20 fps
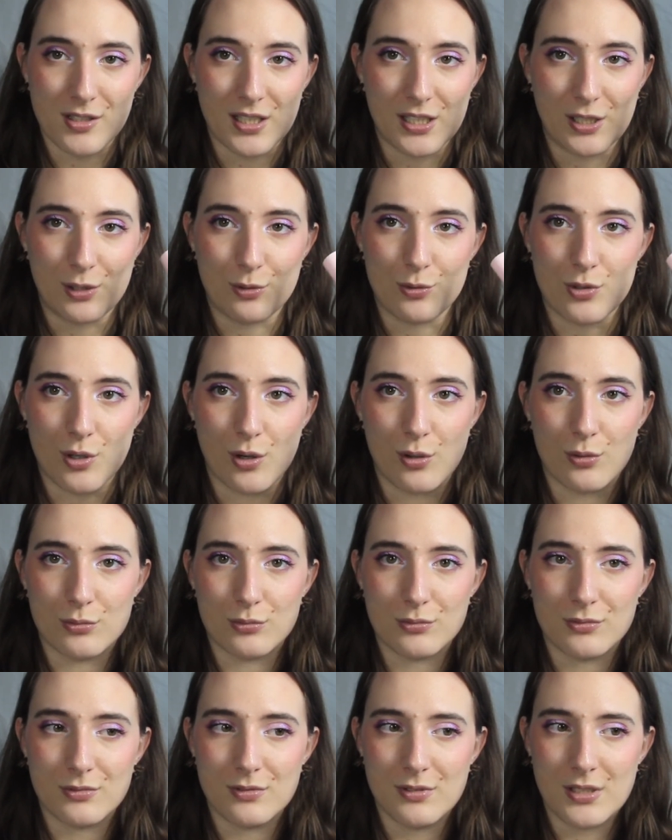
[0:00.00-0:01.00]
Like you don't
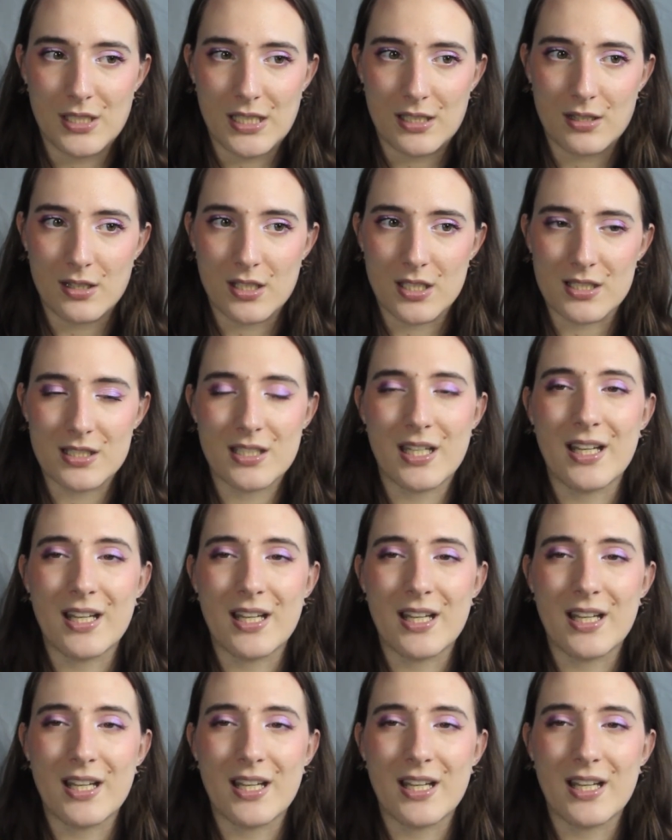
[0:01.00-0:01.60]
need this.